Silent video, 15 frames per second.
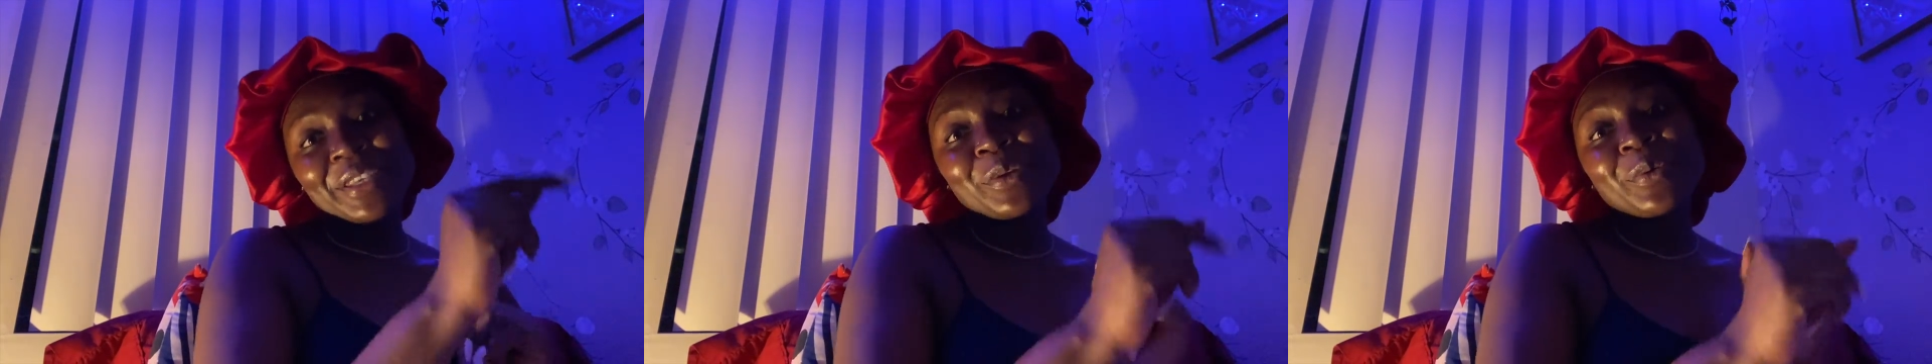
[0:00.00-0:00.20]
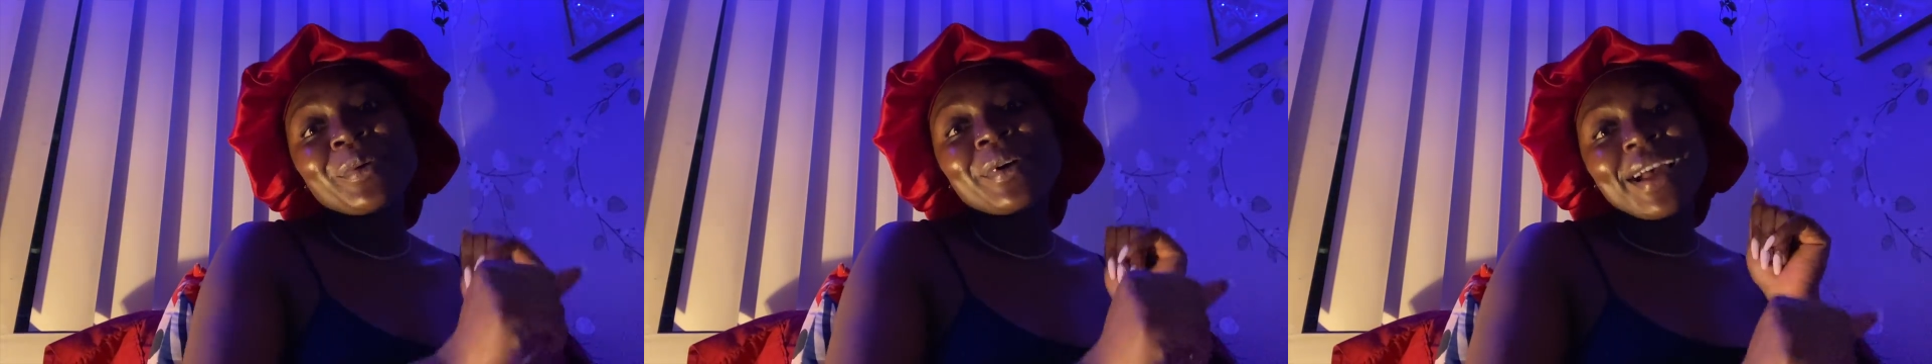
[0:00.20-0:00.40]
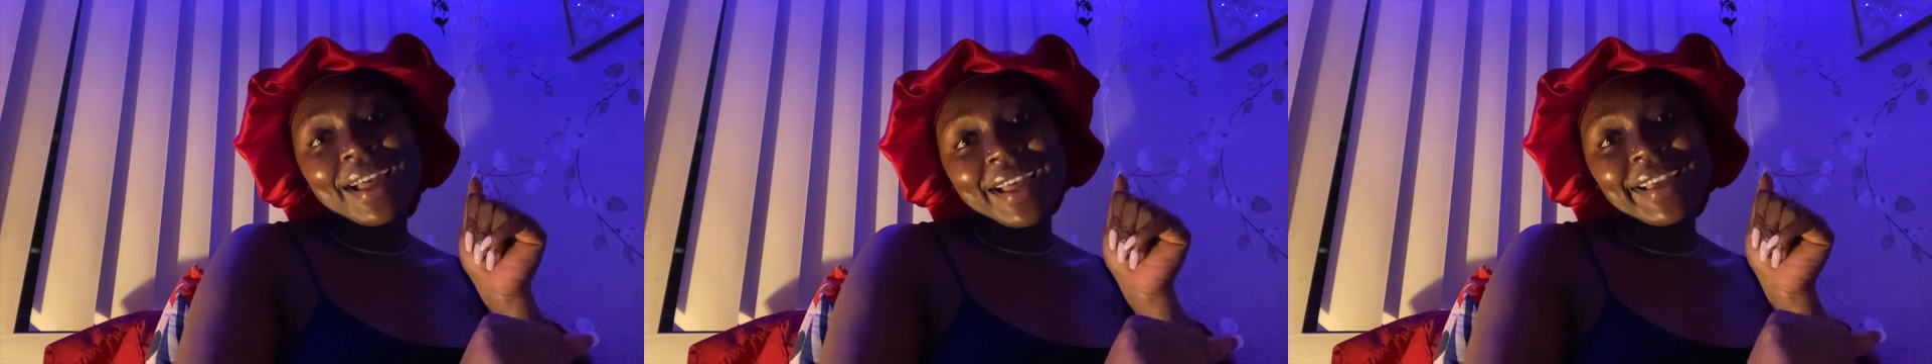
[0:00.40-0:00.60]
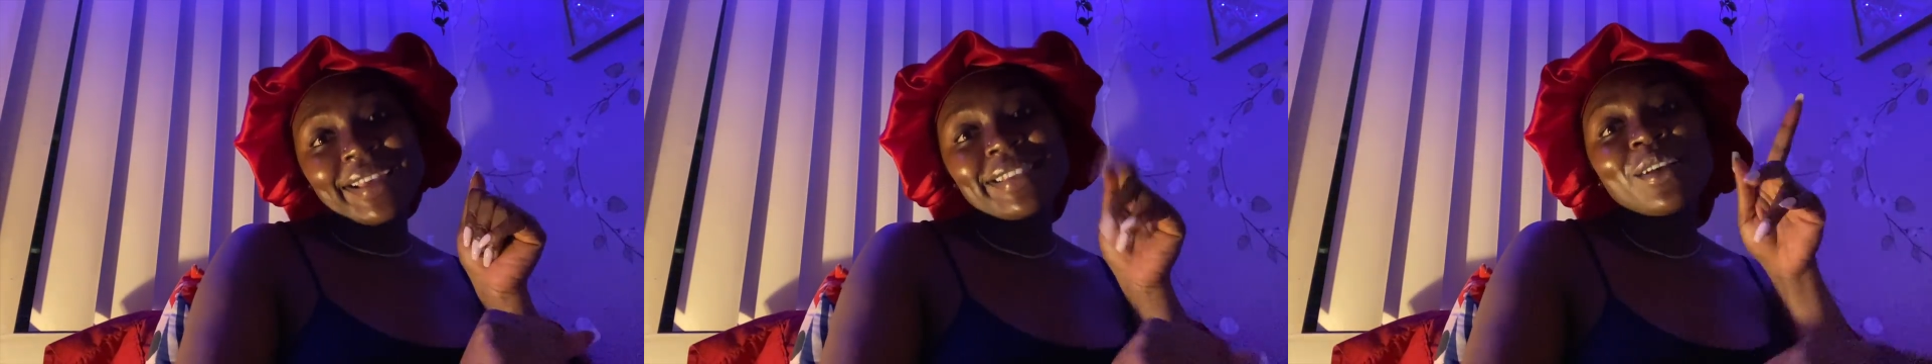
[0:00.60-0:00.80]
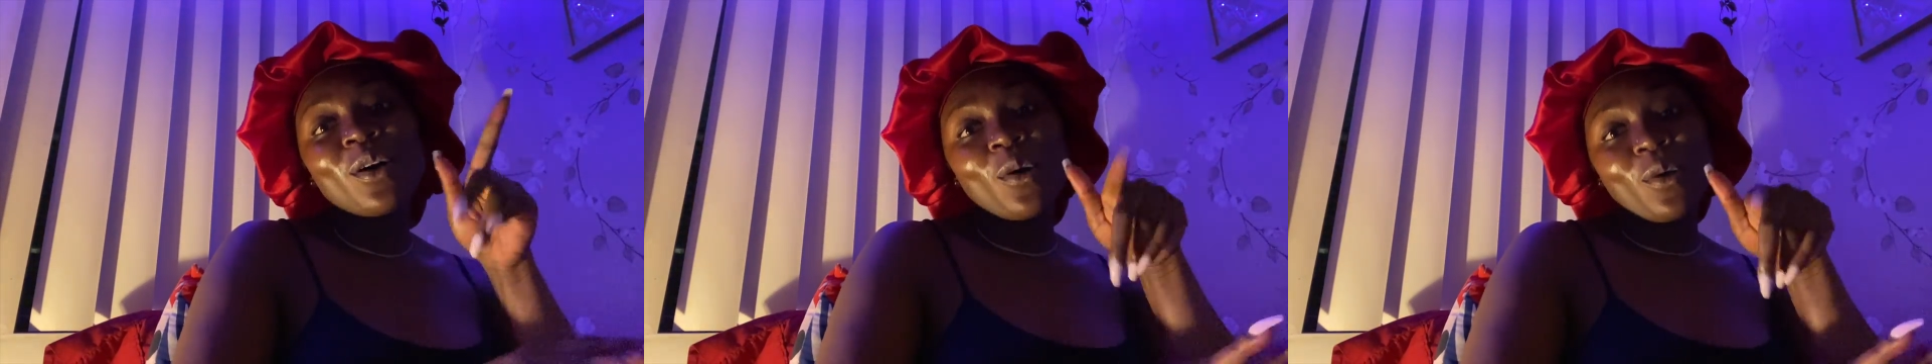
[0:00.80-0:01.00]
you
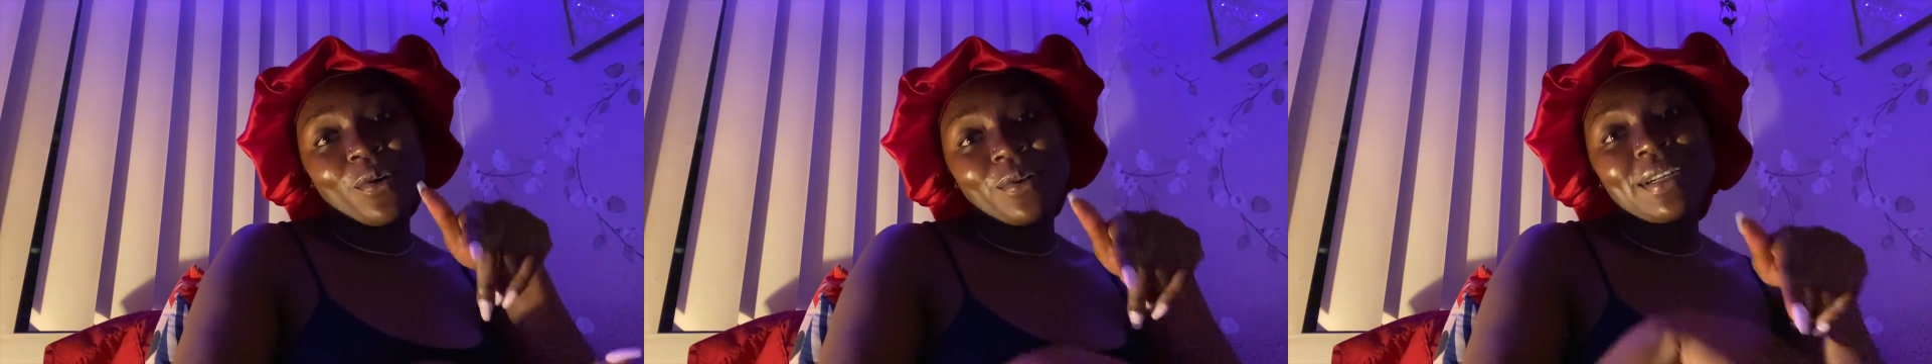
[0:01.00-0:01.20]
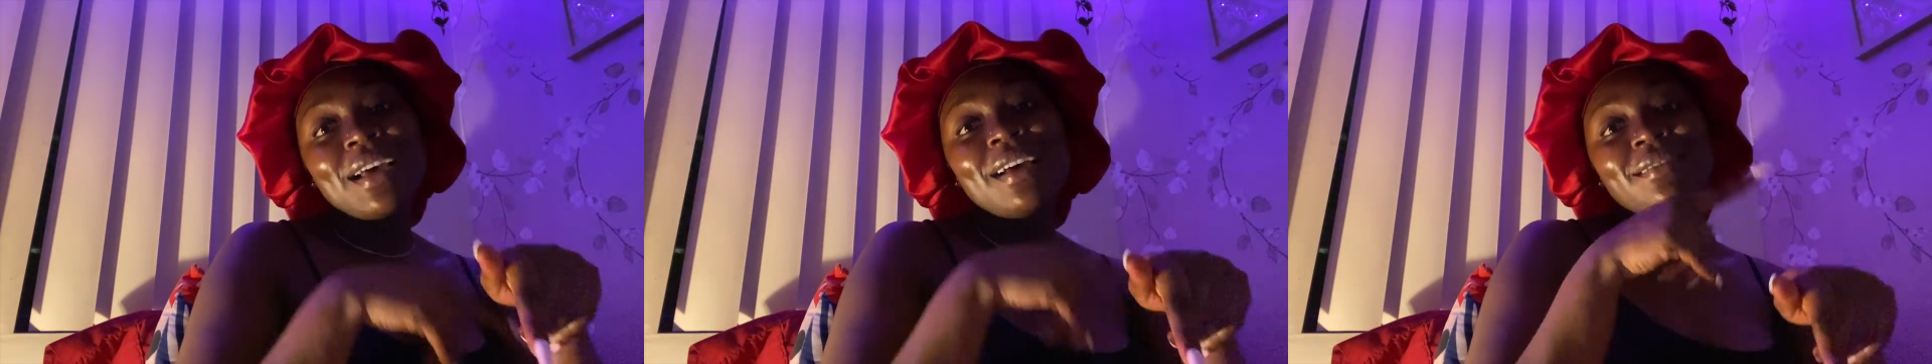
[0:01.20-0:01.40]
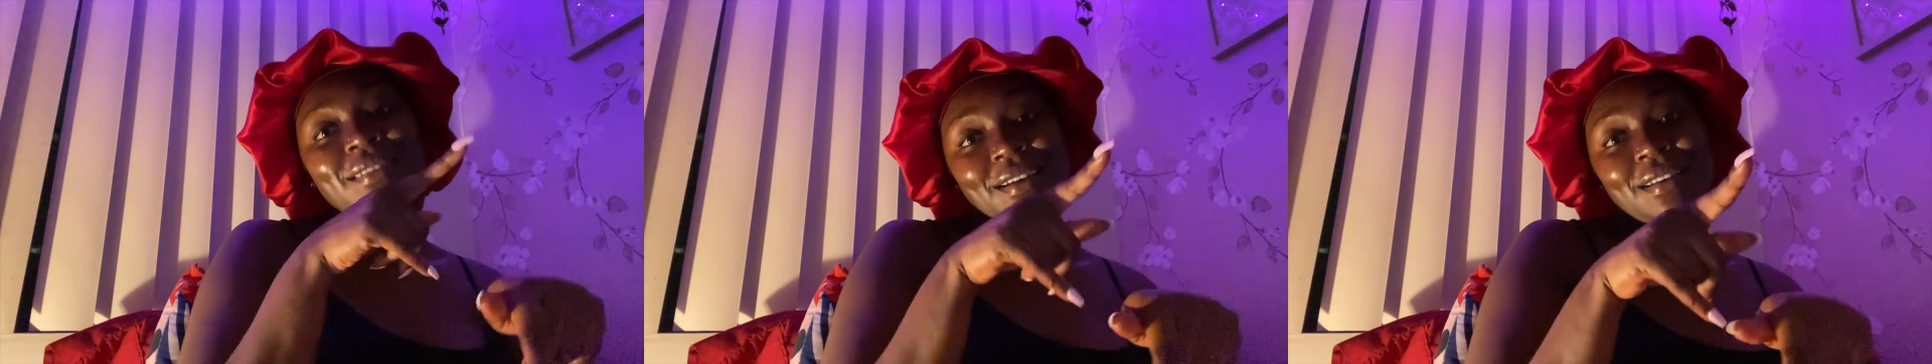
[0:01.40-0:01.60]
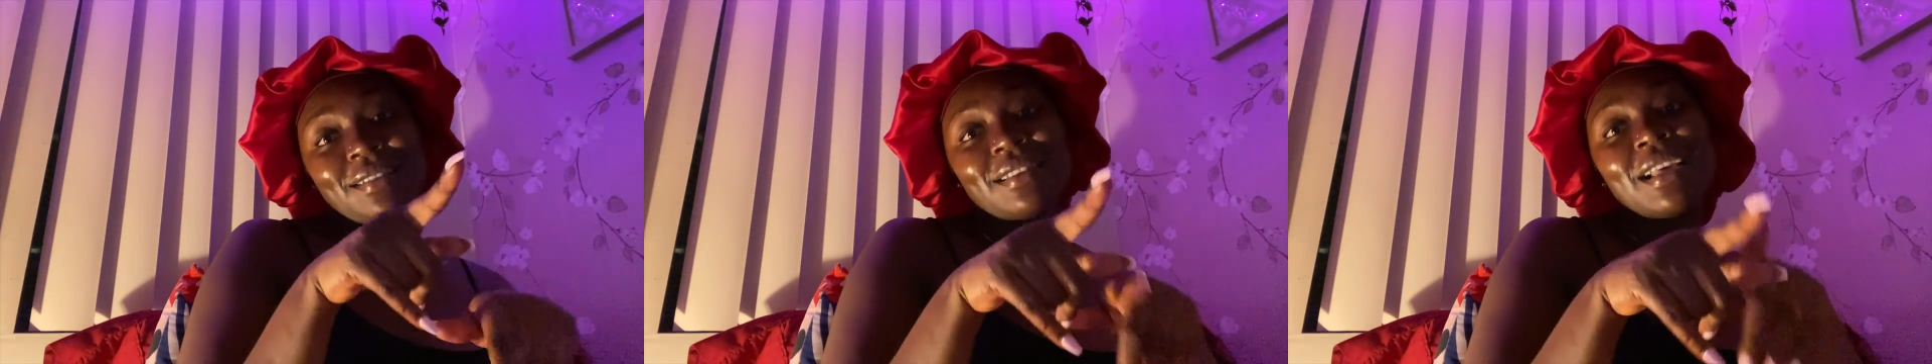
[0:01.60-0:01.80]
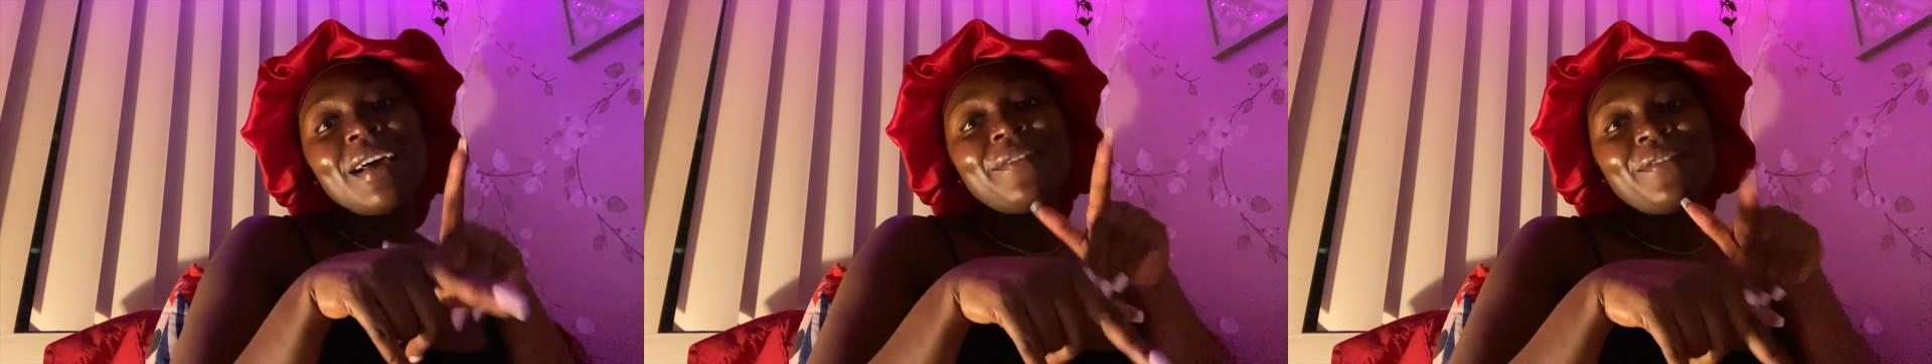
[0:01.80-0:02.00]
guys on
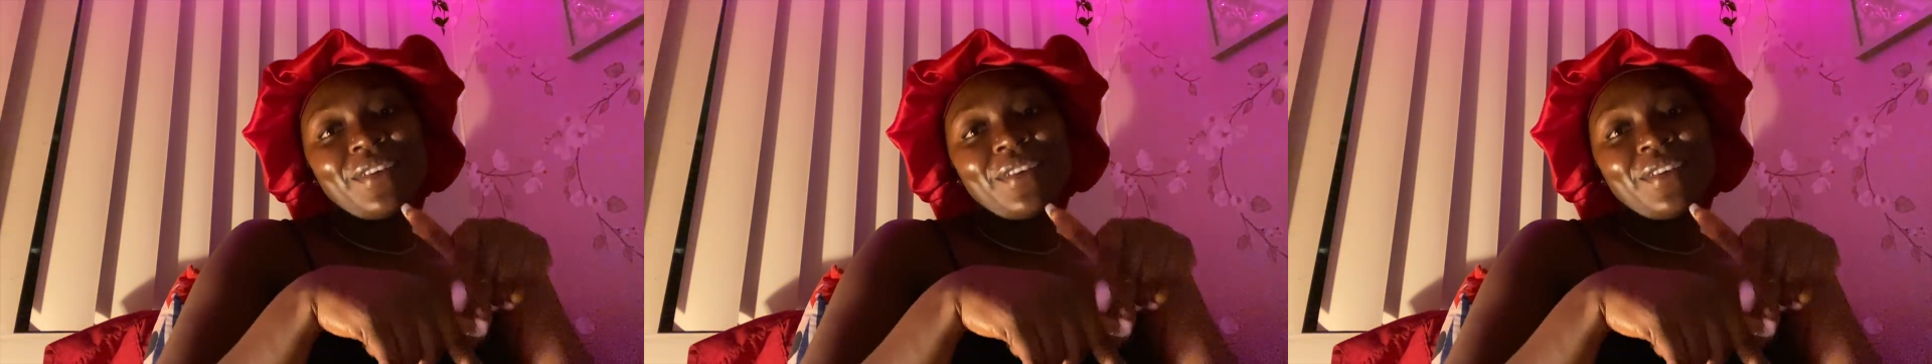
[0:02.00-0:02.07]
another